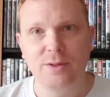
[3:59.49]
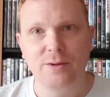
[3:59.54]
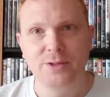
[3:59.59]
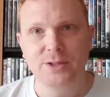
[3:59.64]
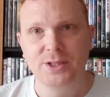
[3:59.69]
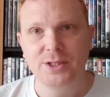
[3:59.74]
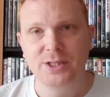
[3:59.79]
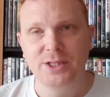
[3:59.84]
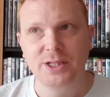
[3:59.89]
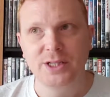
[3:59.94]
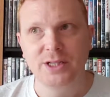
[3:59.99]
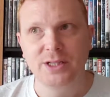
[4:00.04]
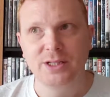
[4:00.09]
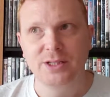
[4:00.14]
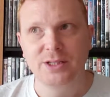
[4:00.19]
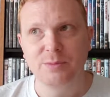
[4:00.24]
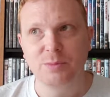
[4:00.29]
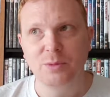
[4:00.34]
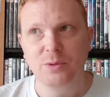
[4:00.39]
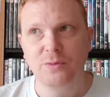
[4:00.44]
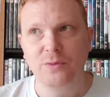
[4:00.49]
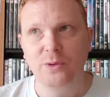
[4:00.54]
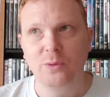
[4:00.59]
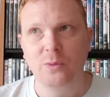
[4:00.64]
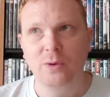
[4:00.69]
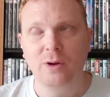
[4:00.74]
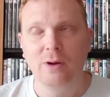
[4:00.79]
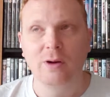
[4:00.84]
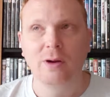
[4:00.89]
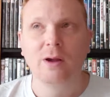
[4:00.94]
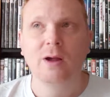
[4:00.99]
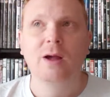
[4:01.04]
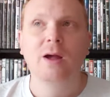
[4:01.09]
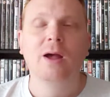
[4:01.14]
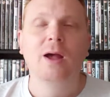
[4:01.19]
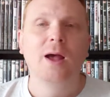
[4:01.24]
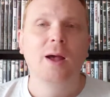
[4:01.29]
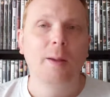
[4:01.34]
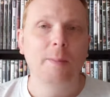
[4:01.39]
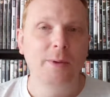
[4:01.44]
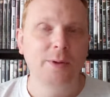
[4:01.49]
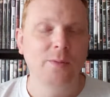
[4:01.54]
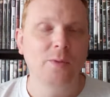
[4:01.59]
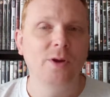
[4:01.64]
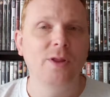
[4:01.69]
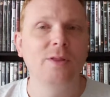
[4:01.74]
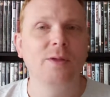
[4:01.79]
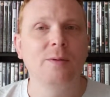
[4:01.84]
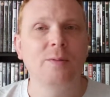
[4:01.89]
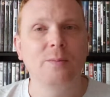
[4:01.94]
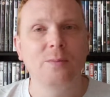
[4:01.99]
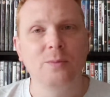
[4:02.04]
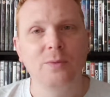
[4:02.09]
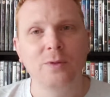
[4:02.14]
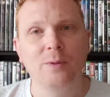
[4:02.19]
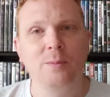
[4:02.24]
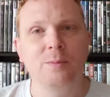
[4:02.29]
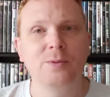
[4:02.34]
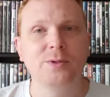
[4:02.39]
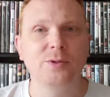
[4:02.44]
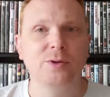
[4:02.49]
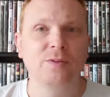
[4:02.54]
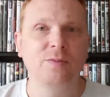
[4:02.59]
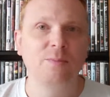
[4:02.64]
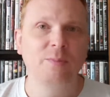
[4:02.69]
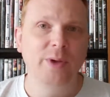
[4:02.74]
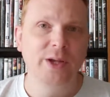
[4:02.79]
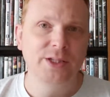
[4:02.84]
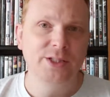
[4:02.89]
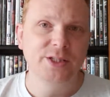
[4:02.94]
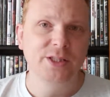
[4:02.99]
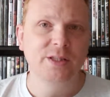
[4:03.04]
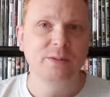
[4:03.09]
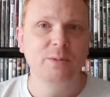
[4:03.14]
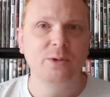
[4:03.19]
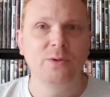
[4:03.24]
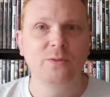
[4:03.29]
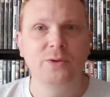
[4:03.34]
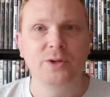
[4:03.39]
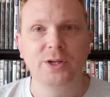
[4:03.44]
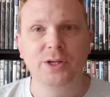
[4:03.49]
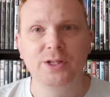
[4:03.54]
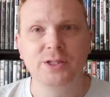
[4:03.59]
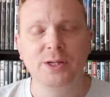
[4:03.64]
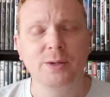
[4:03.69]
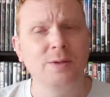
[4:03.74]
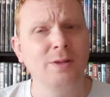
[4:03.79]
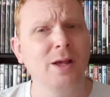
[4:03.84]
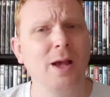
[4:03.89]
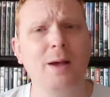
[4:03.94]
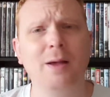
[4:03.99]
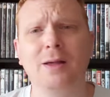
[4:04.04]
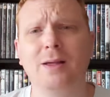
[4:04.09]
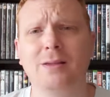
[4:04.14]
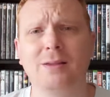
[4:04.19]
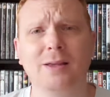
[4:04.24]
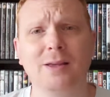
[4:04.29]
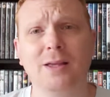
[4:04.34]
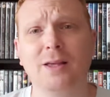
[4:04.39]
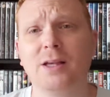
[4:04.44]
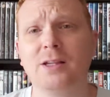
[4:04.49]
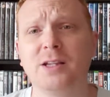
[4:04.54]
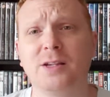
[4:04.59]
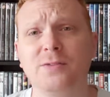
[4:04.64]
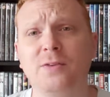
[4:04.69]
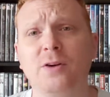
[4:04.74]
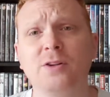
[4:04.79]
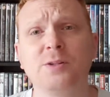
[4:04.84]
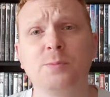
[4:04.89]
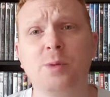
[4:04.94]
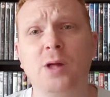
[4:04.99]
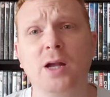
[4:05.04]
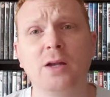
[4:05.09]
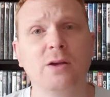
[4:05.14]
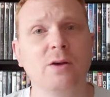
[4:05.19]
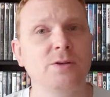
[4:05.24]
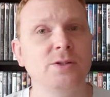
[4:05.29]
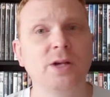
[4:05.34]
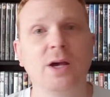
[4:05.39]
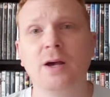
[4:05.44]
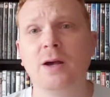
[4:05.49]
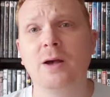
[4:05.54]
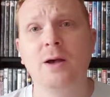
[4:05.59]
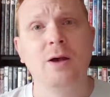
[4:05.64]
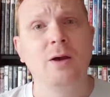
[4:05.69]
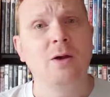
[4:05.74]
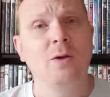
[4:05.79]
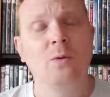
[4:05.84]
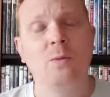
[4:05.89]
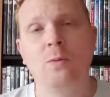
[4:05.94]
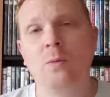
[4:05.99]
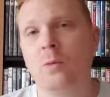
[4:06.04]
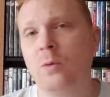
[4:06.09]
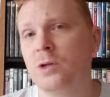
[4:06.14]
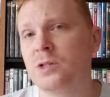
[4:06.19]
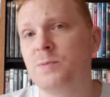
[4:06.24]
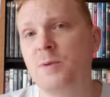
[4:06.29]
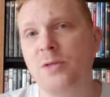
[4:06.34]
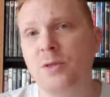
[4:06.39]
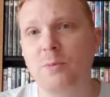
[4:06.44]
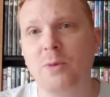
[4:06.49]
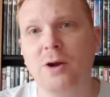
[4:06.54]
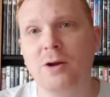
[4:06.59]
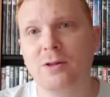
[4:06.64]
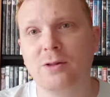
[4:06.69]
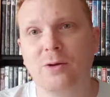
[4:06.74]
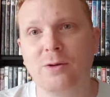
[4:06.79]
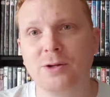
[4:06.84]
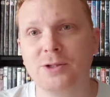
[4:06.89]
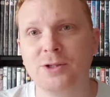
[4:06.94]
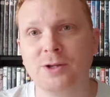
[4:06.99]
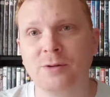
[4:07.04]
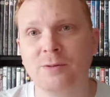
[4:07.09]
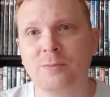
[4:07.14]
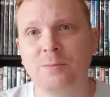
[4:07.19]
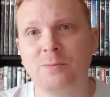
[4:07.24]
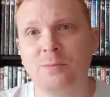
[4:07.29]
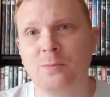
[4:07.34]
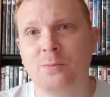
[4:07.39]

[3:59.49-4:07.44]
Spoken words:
There's a scene in movie where, one of the sort of bits in the movie is, as far as the plot goes, Will Smith and Martin Lawrence are,